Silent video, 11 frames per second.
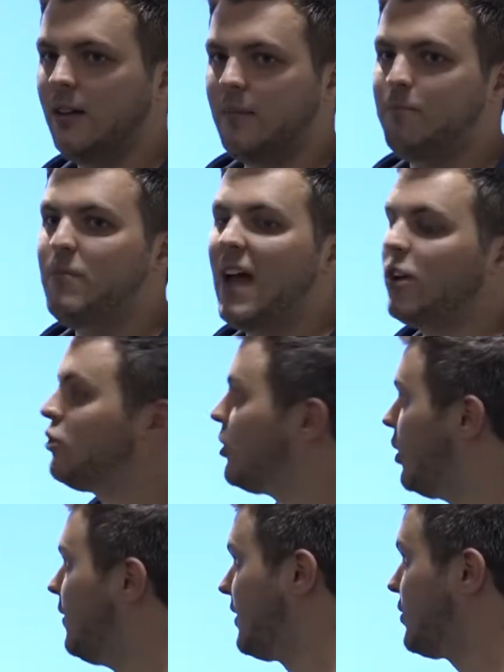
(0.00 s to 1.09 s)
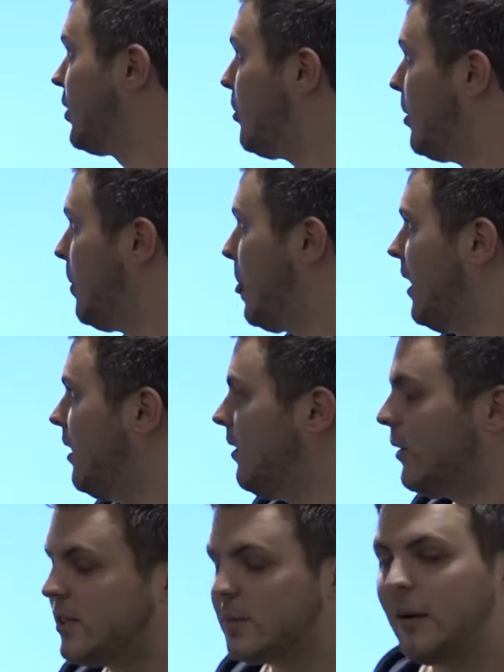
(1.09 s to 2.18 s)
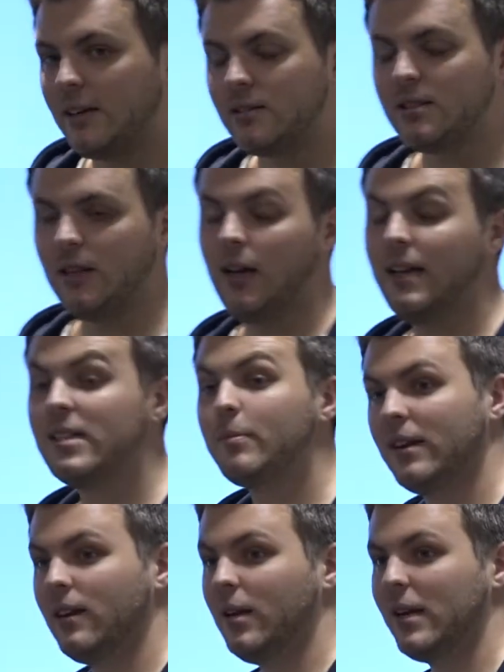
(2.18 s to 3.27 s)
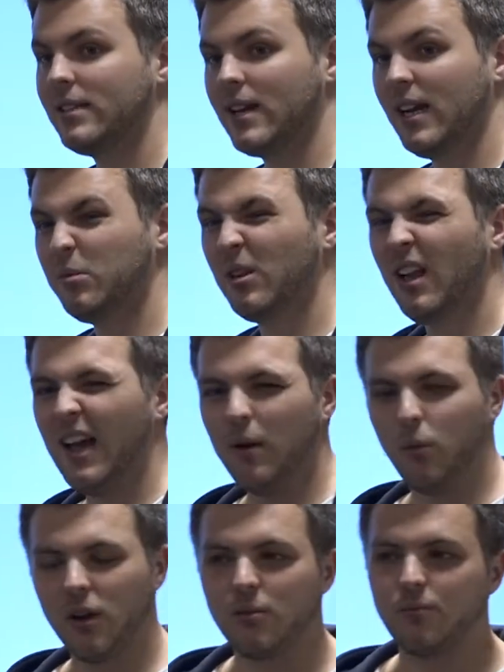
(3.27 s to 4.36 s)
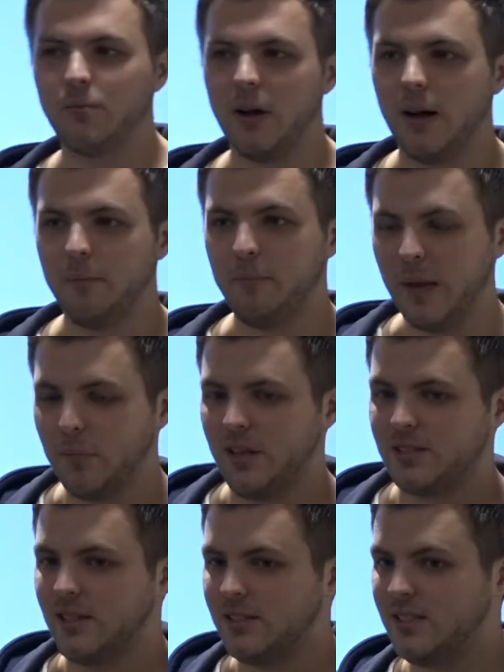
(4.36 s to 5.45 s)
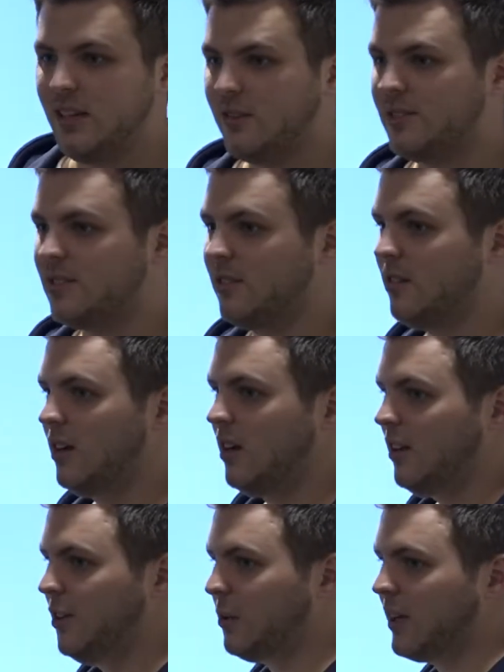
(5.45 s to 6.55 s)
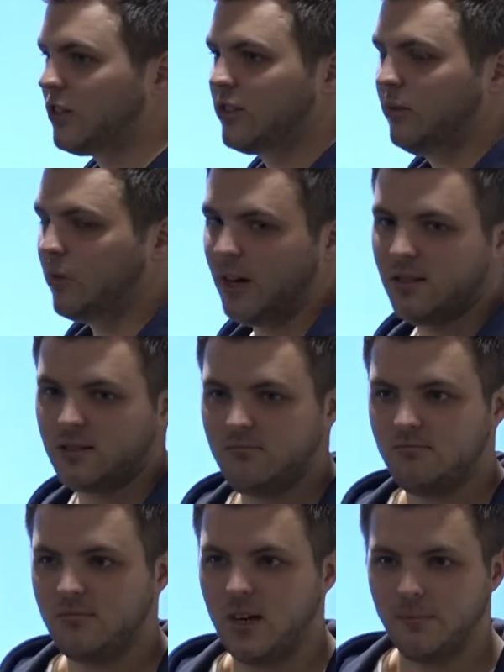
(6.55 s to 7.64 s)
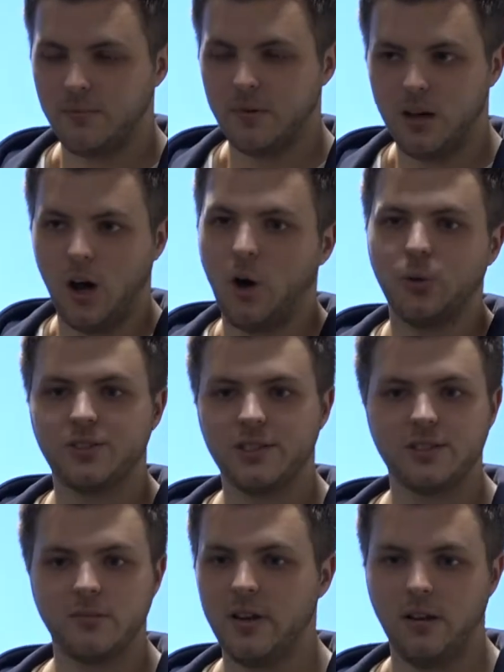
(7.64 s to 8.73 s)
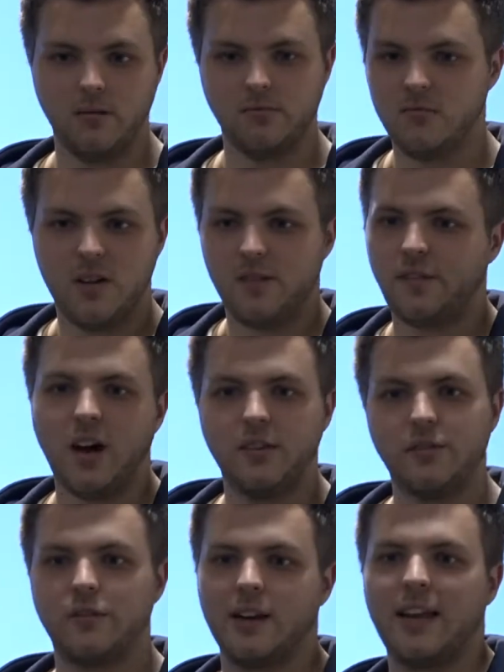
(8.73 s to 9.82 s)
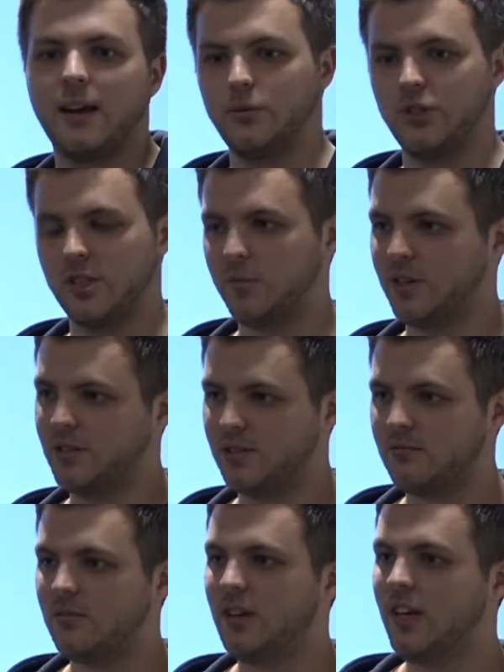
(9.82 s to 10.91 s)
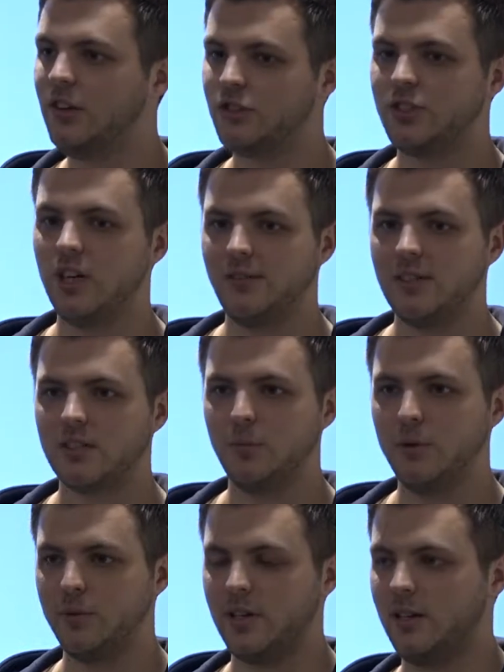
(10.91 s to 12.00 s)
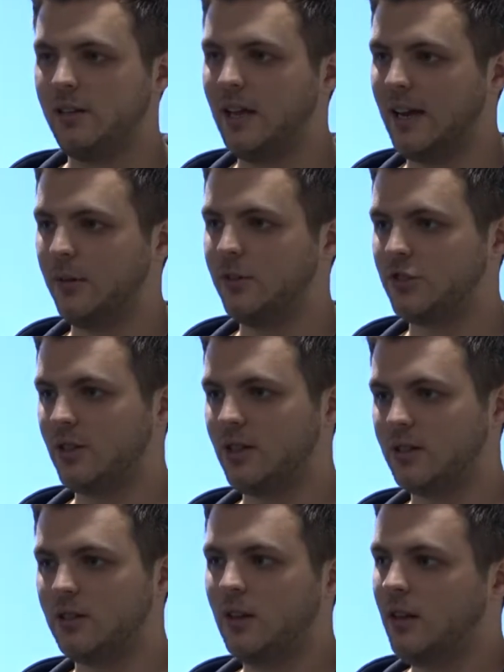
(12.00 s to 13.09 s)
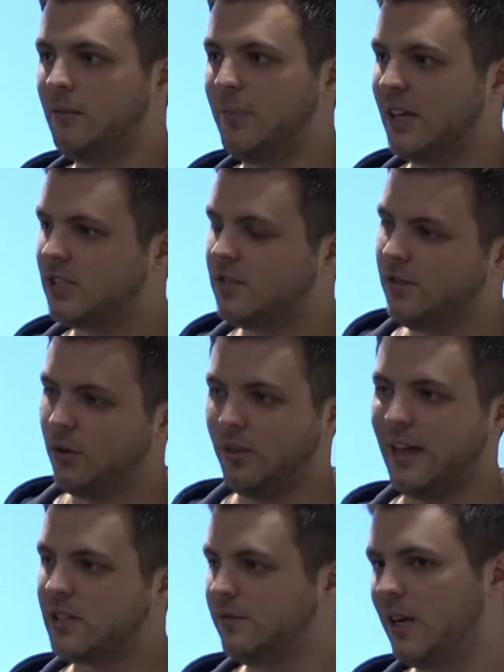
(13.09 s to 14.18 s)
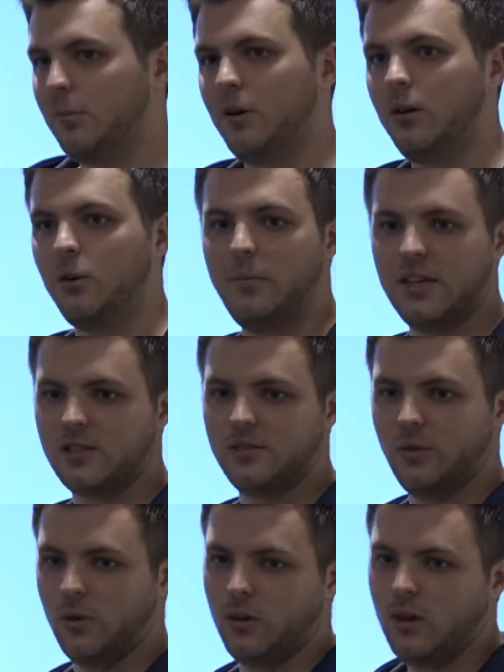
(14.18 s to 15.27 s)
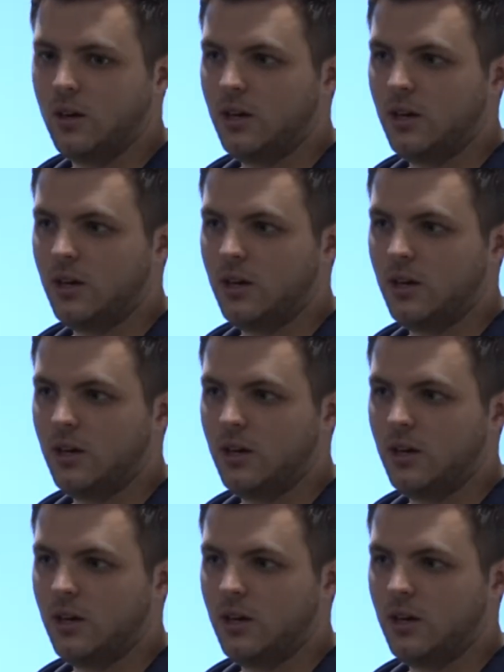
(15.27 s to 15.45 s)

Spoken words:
mesh over the top. They're independently maintainable, and one of the big plus sides here is that you can actually write a whole system in 5 different languages, because each service can be written in the language that is best for that developer or best for